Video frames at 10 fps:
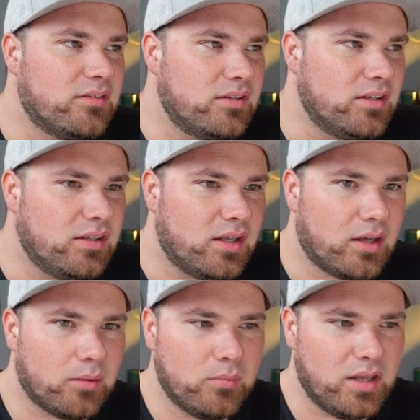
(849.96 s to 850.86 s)
see,
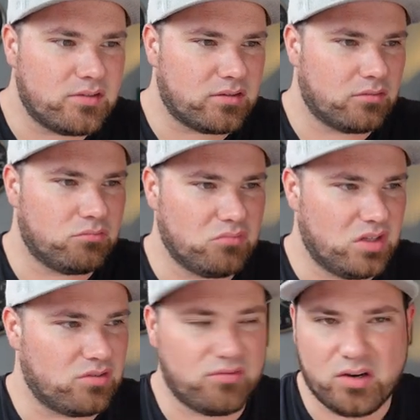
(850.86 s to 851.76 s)
it's a
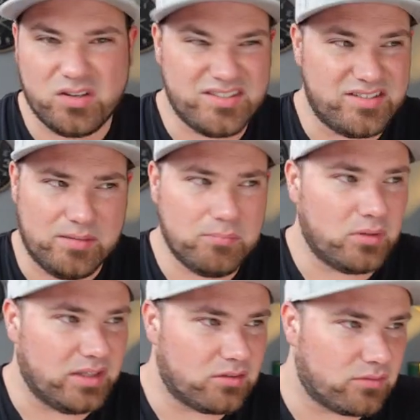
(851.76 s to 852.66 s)
very
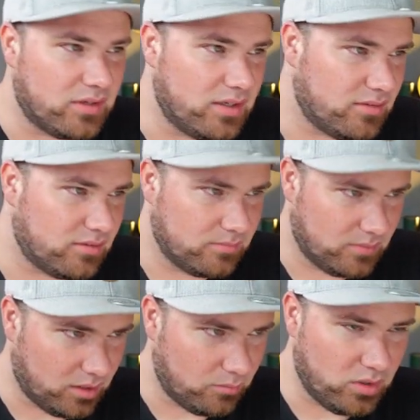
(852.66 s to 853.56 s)
simple interface.
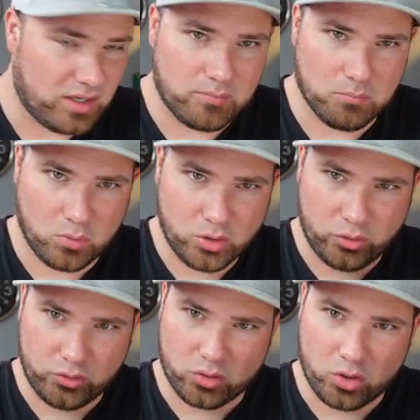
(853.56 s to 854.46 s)
You can
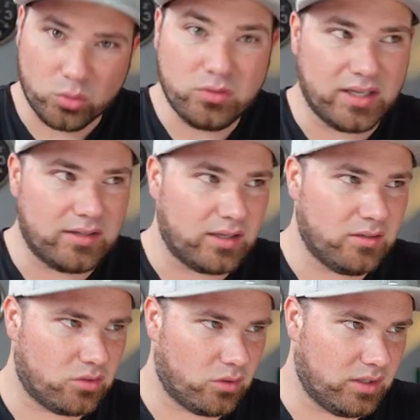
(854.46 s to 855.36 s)
model your own
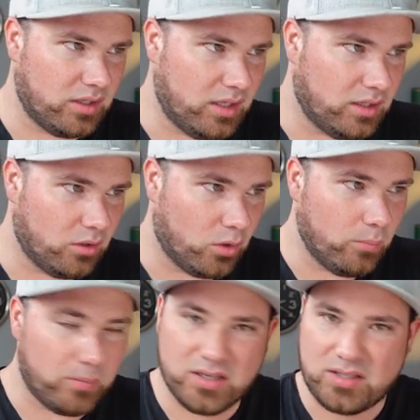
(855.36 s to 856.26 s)
data. So in the
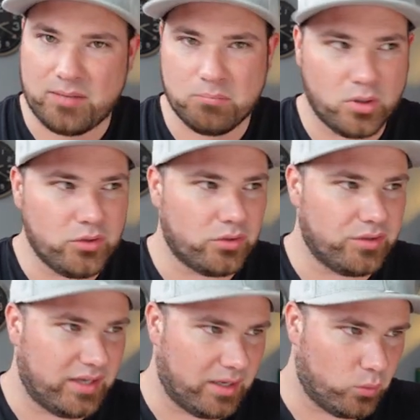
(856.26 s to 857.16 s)
homepage, I
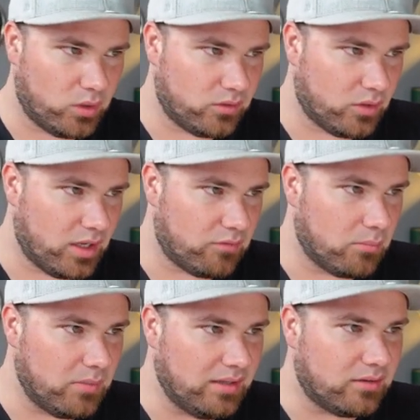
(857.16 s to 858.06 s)
modeled that I want to have
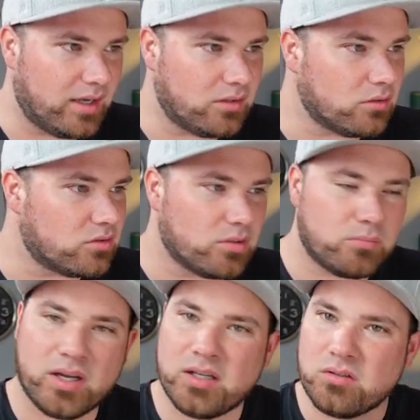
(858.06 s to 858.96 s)
a main title, a
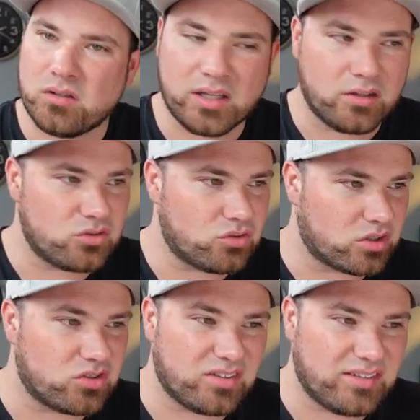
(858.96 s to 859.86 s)
subtitle, and a
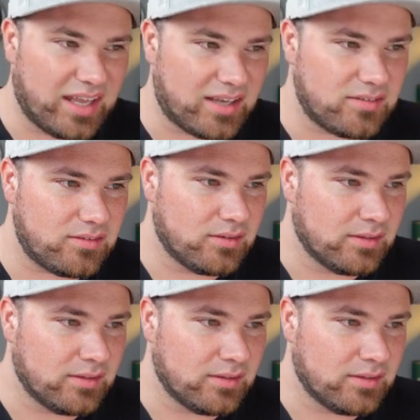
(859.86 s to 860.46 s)
structured text,